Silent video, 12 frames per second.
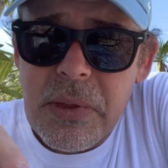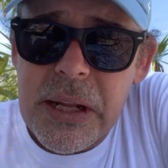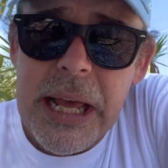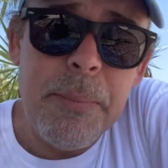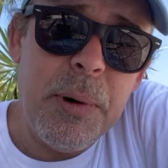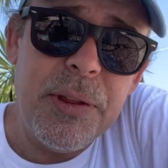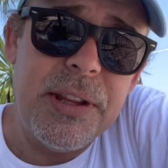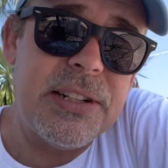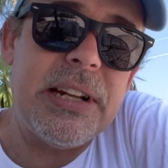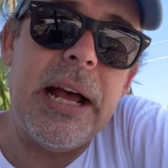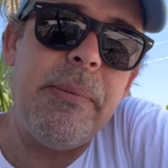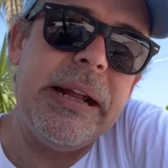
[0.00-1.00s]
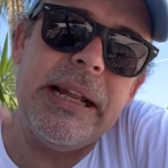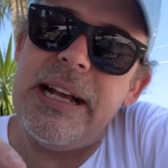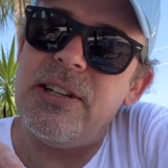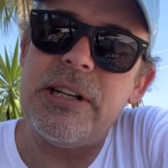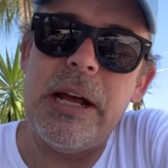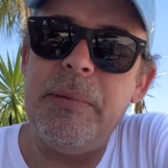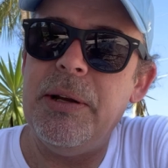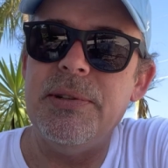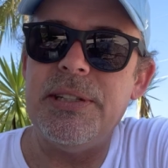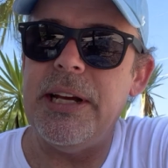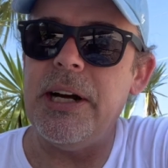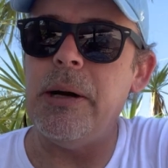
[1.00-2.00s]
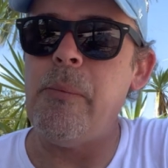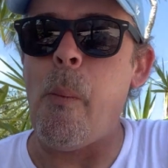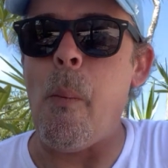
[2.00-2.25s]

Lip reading: And both this time and last time he was there.